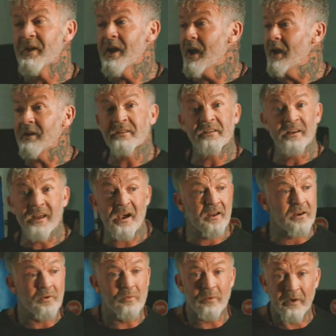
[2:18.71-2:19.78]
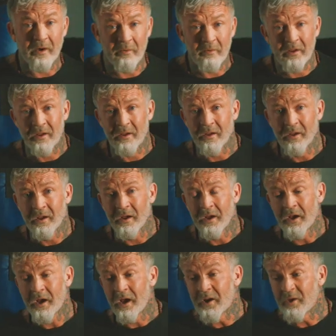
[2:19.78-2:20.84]
anything out of the ordinary,
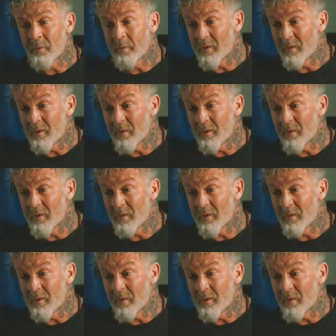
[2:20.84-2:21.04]
and you're